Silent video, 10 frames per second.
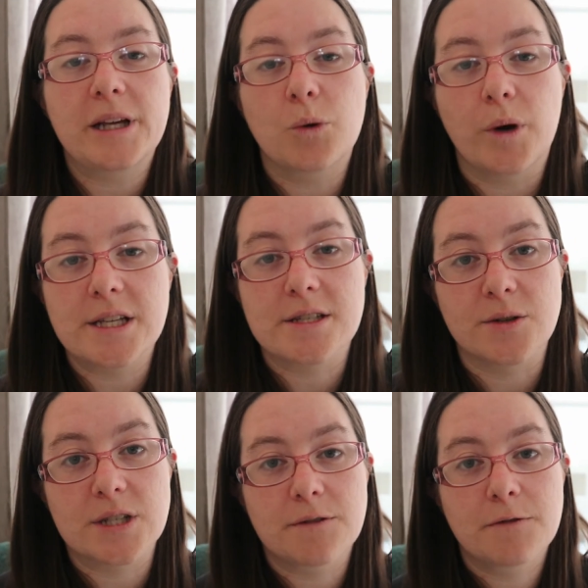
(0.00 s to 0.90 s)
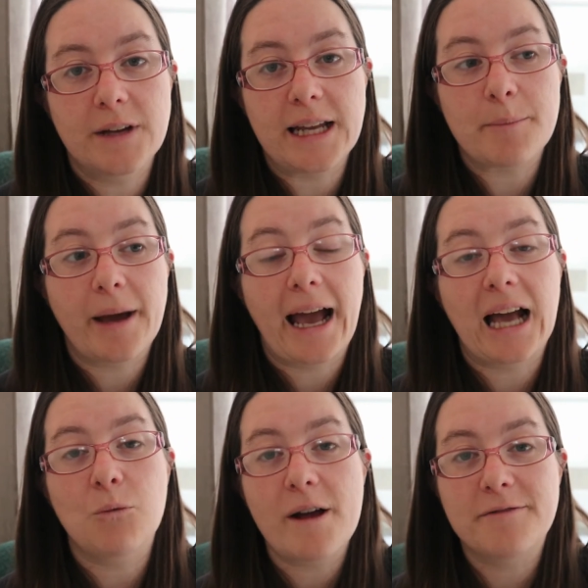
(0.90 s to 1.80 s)
quite suited Philip.
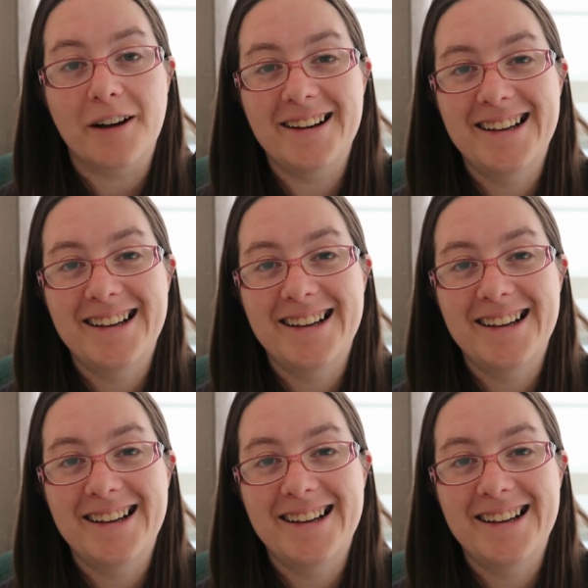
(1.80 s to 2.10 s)
However,